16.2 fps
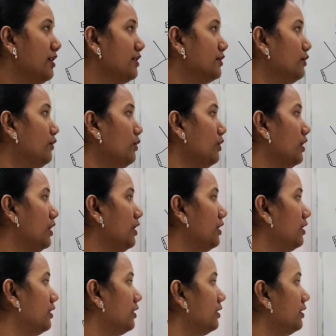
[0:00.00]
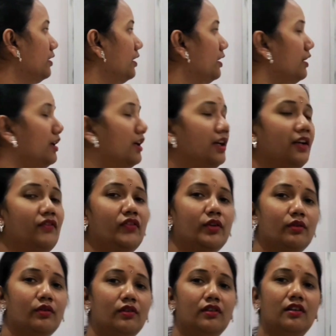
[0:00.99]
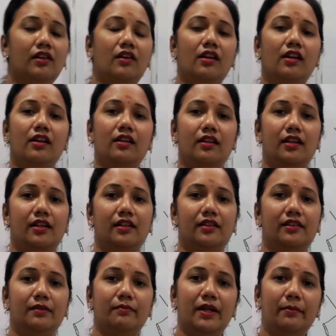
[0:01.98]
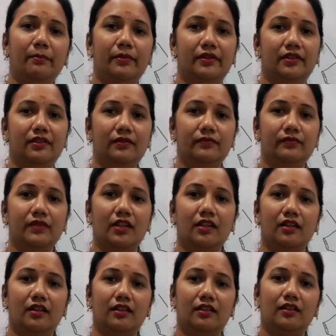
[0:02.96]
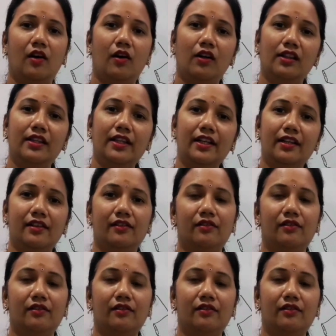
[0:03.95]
So if you all remember, all the